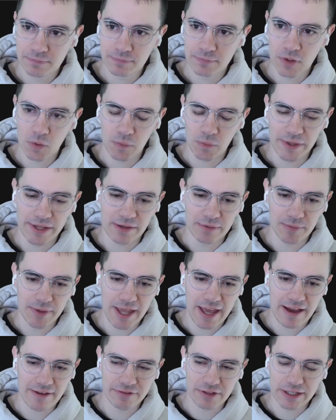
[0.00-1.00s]
we
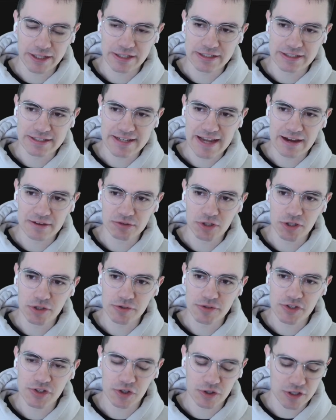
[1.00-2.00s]
have like a download
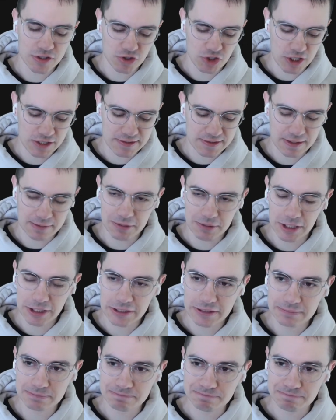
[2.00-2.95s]
circuit JSON button.